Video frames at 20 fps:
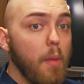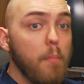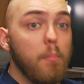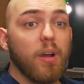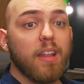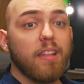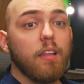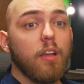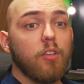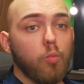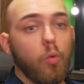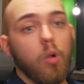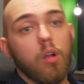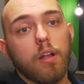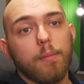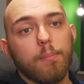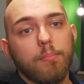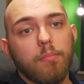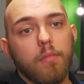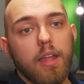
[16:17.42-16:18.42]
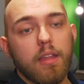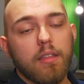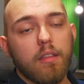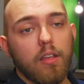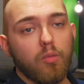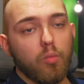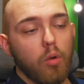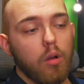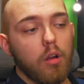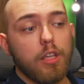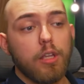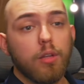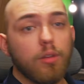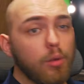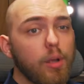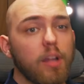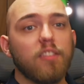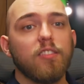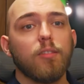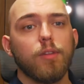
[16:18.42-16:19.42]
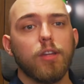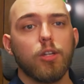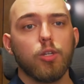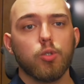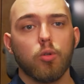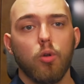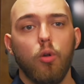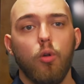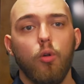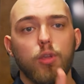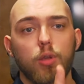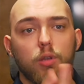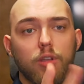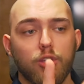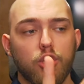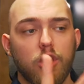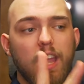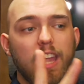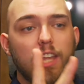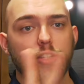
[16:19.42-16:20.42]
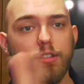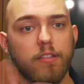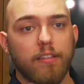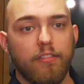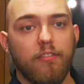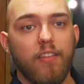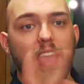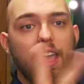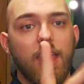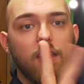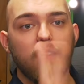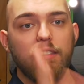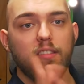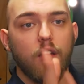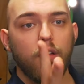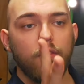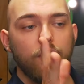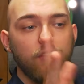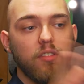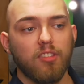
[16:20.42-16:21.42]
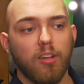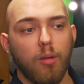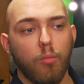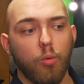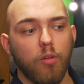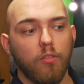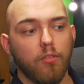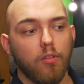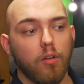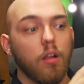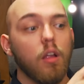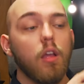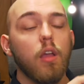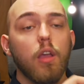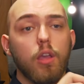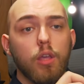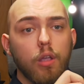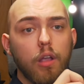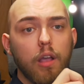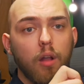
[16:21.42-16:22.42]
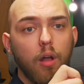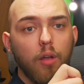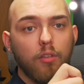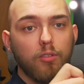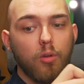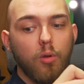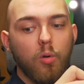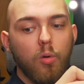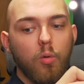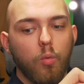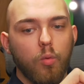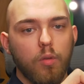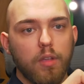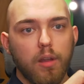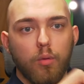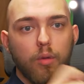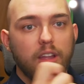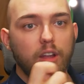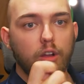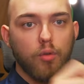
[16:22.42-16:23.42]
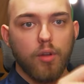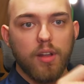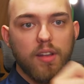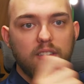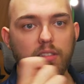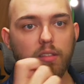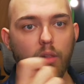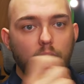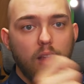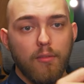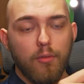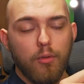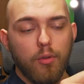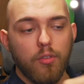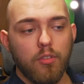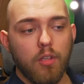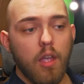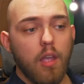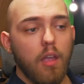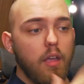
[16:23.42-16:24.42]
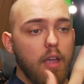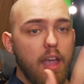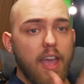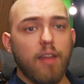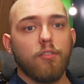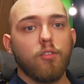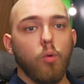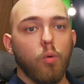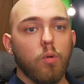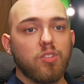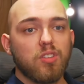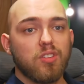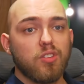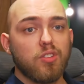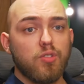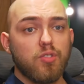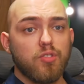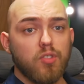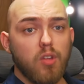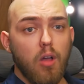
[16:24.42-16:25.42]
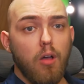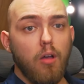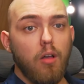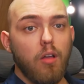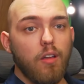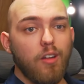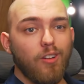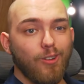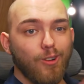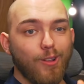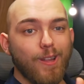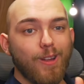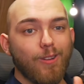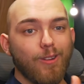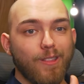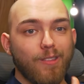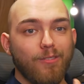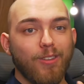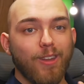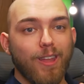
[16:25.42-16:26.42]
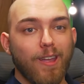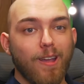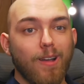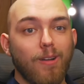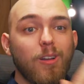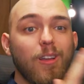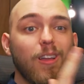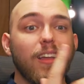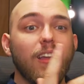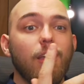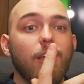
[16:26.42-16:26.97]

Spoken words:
but it does work. It does work. You do get some control. You can change the phase of the subwoofer. You can also, increase the levels. And of course, as you saw earlier in the video,